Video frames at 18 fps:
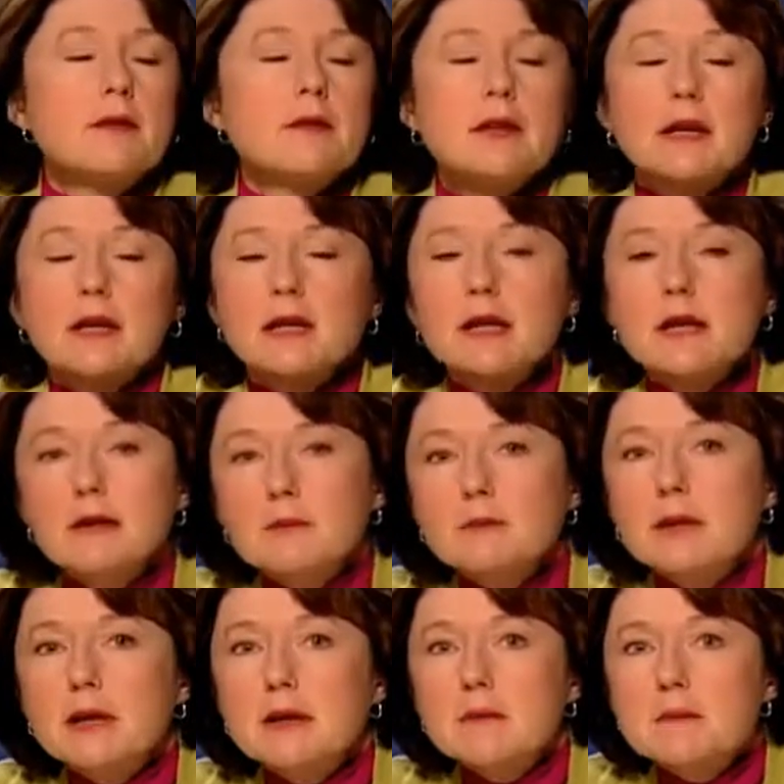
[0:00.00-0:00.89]
that
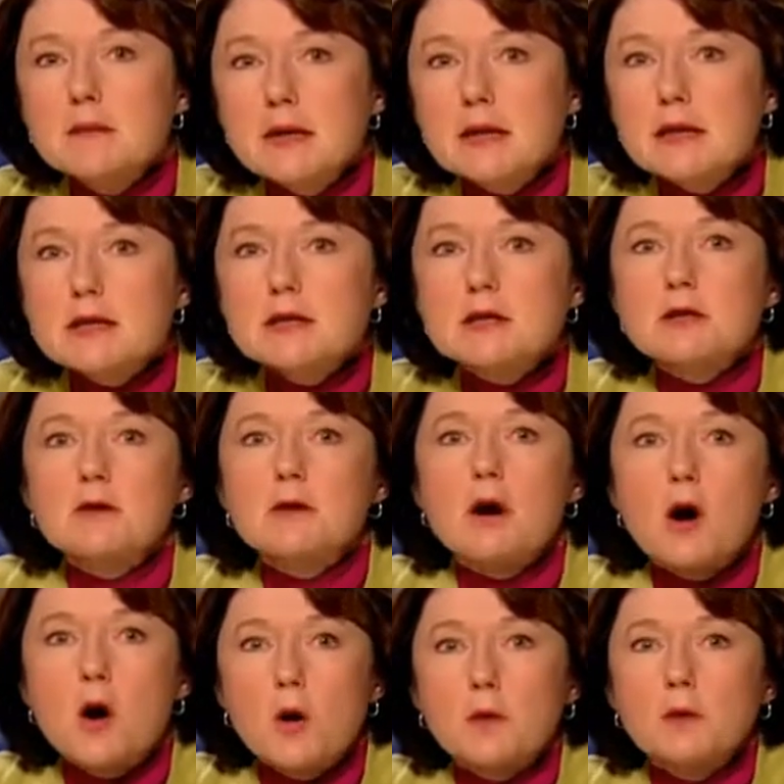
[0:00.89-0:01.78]
cannot be administered
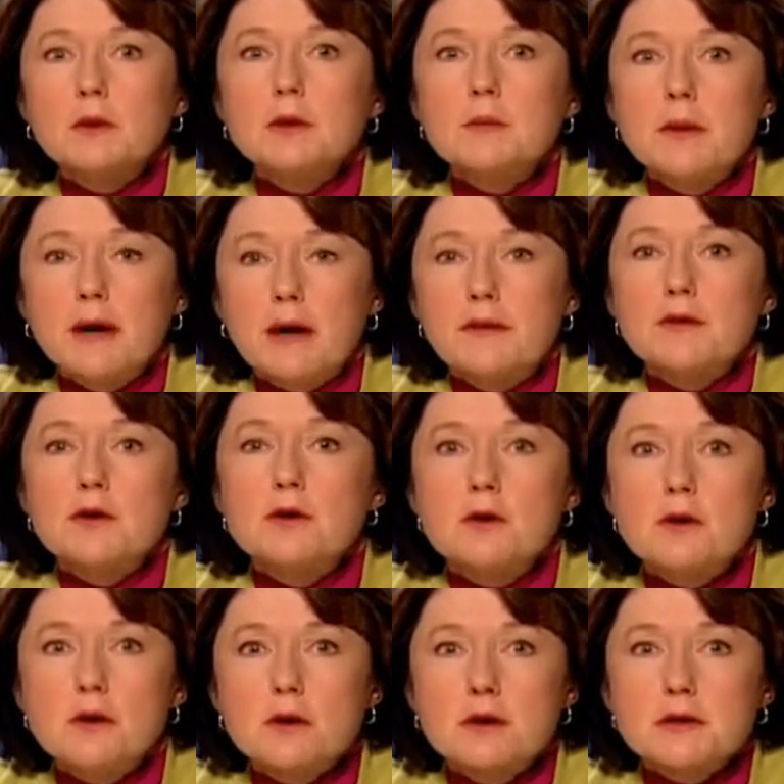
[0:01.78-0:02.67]
only by the
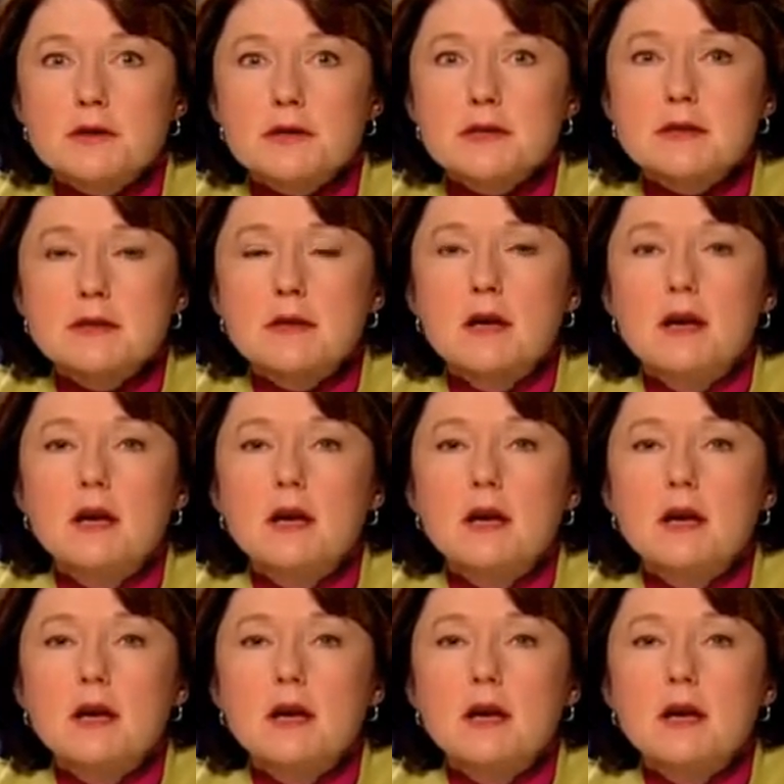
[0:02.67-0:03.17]
nurse.